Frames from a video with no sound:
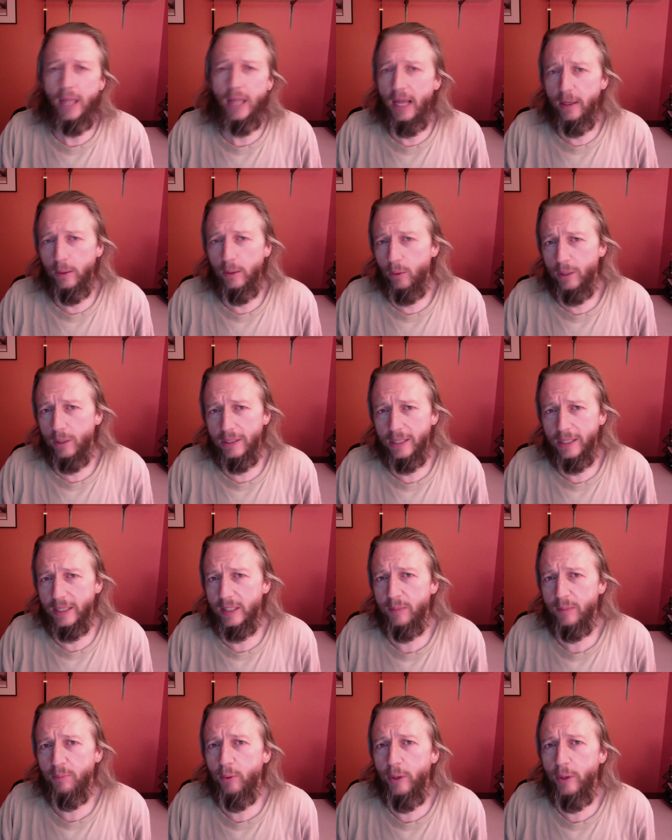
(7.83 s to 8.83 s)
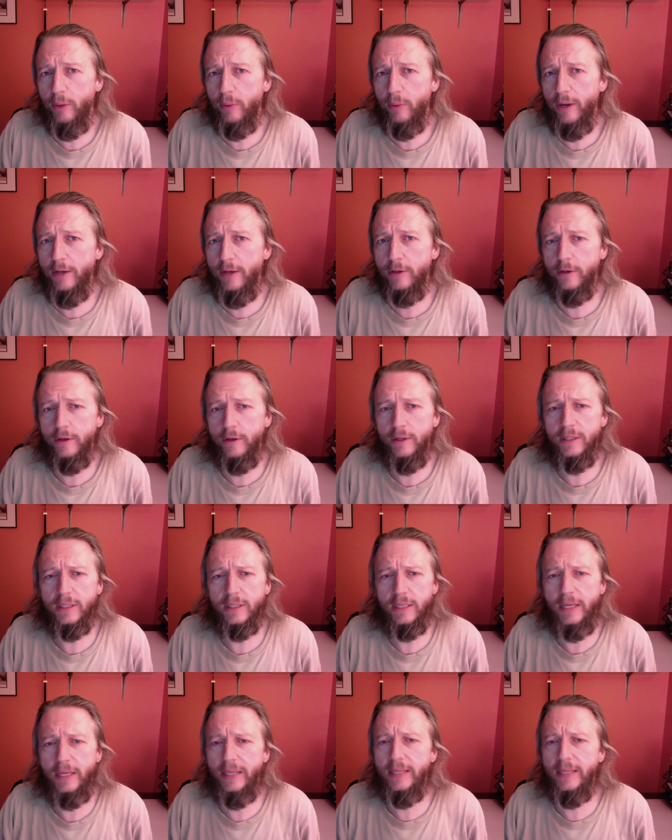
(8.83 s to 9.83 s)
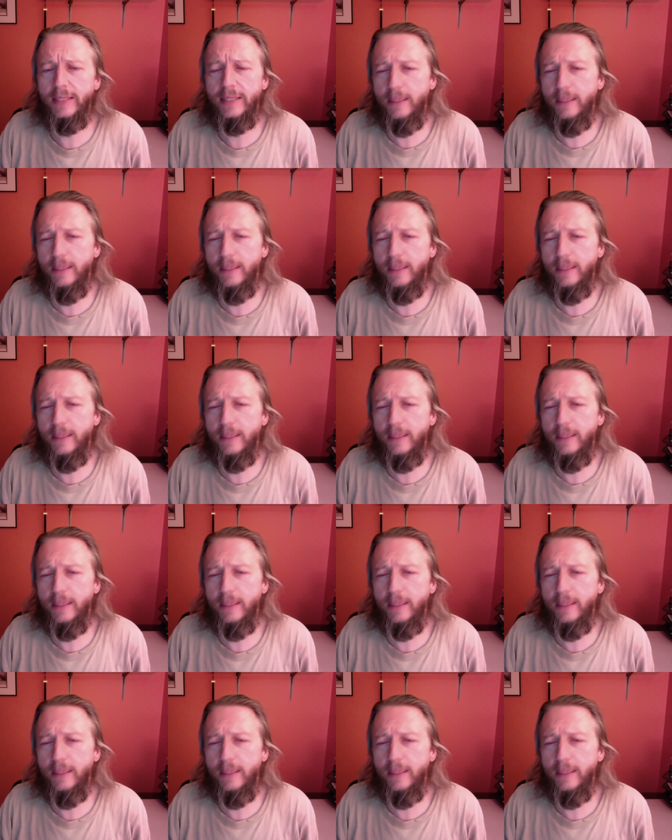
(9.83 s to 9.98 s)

Landlords exploit renters in a